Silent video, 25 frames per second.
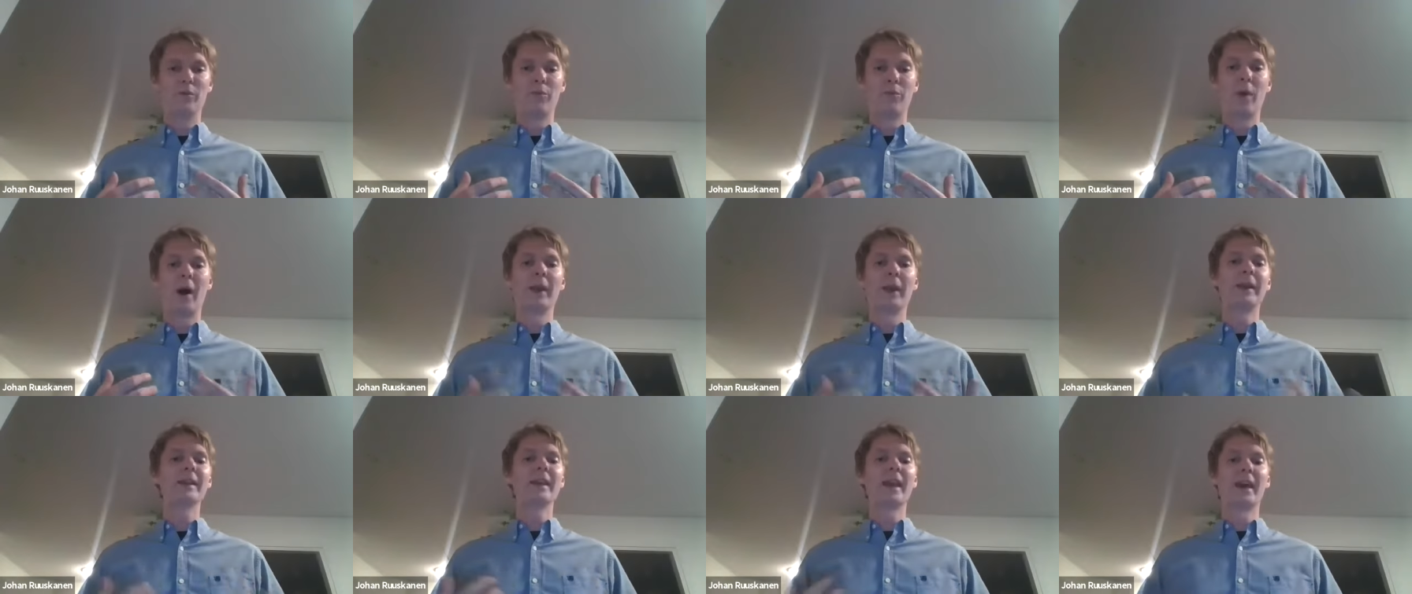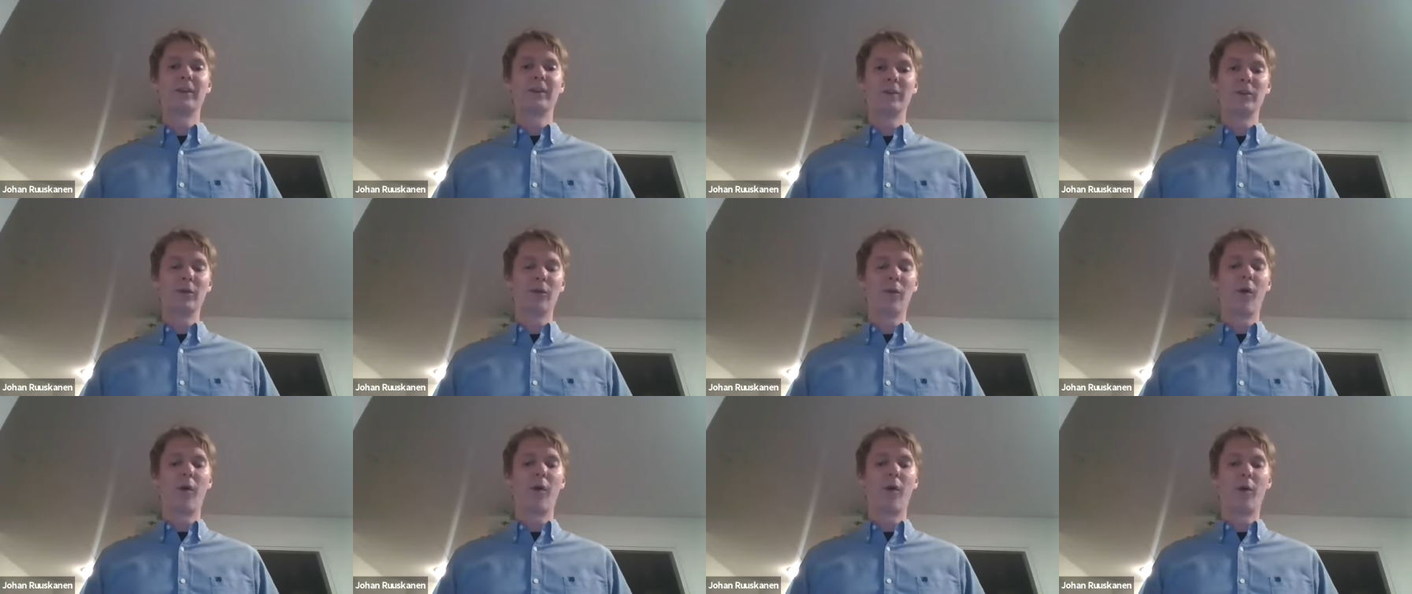running and
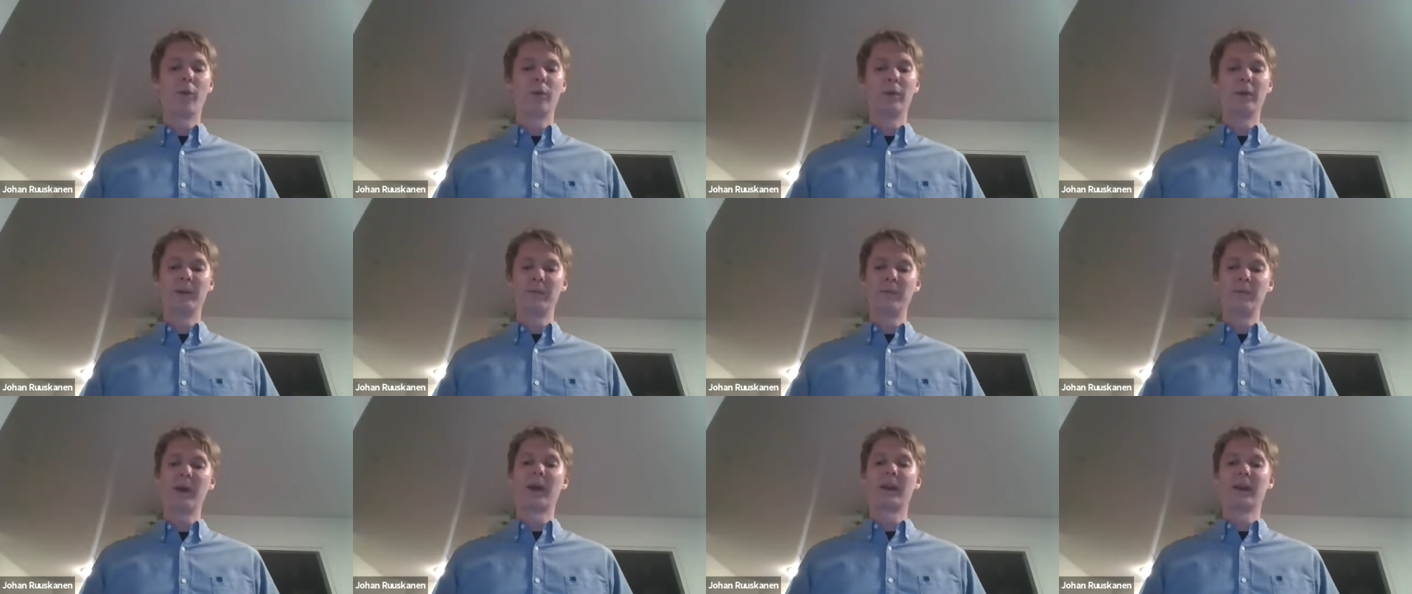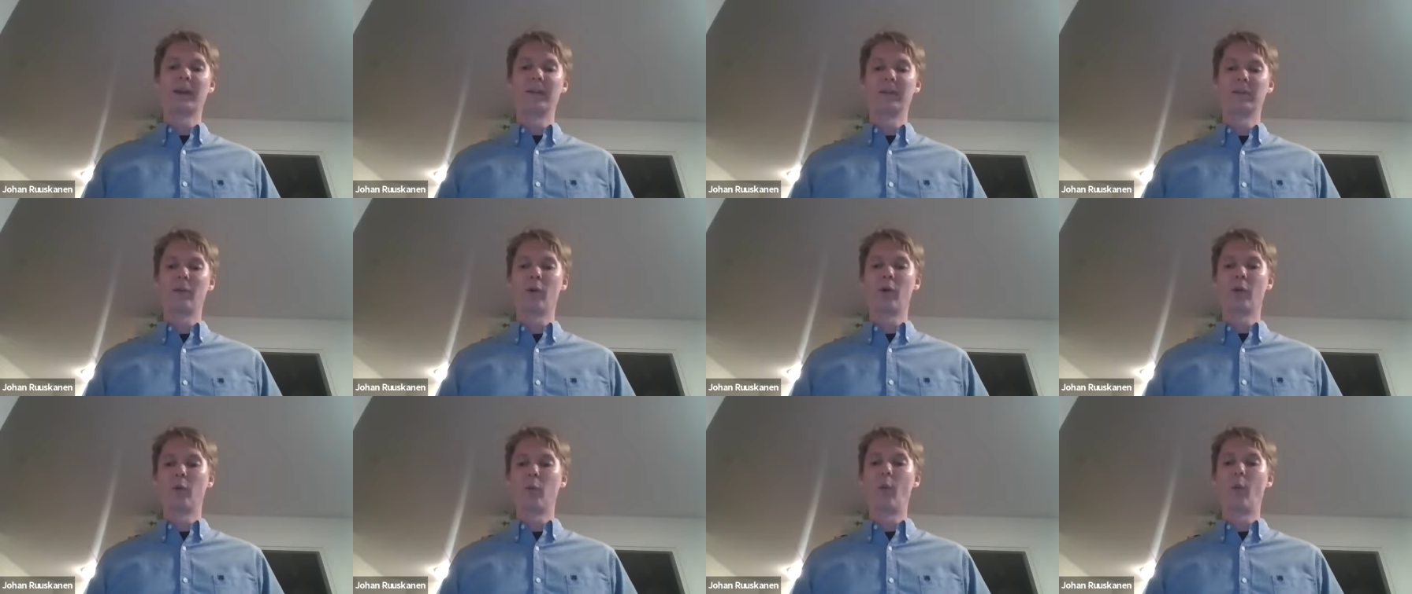you are only
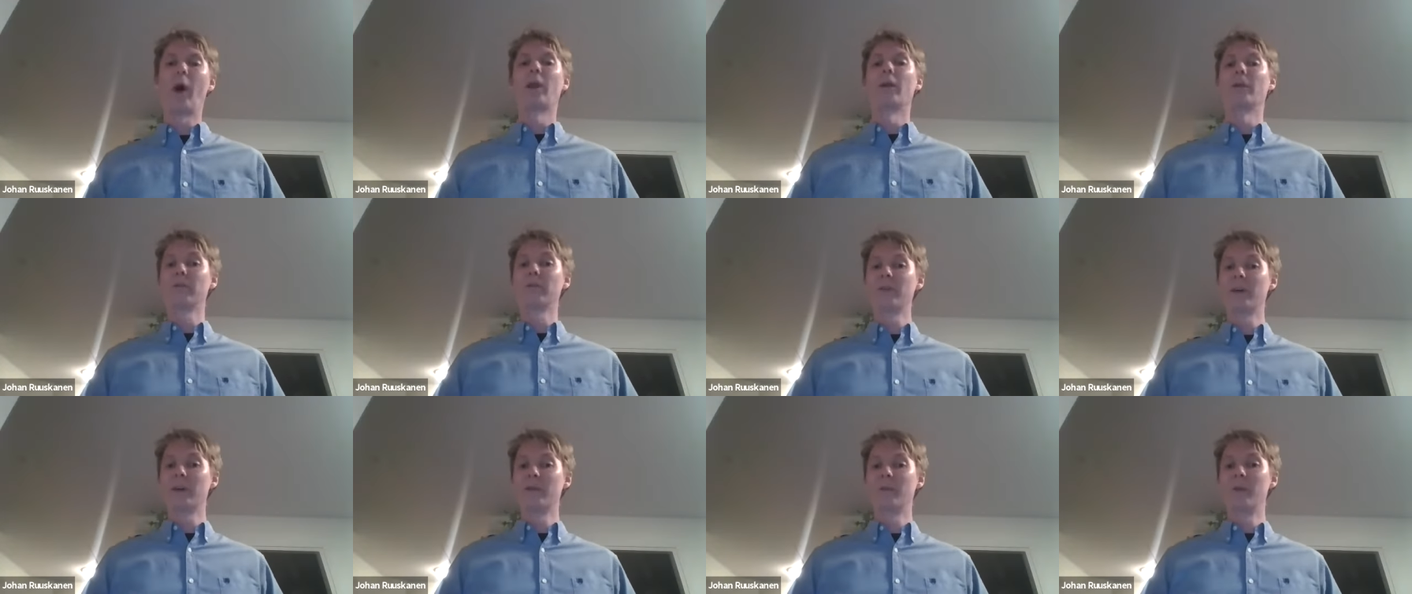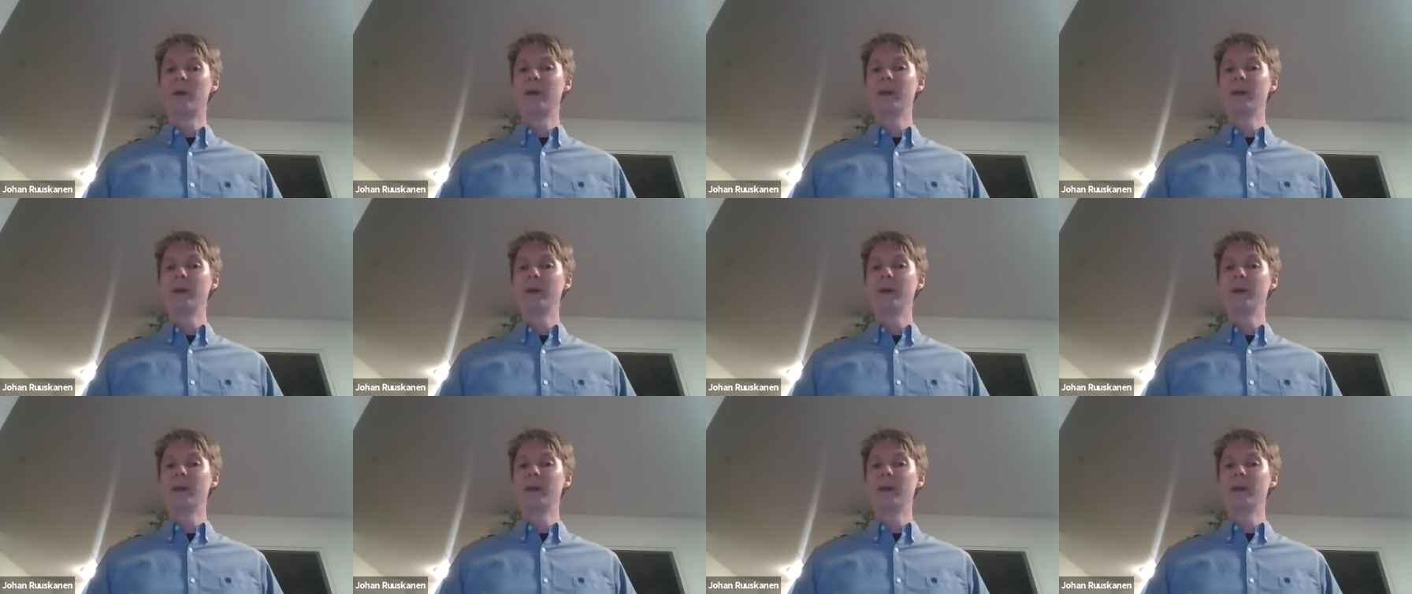dependent on one of them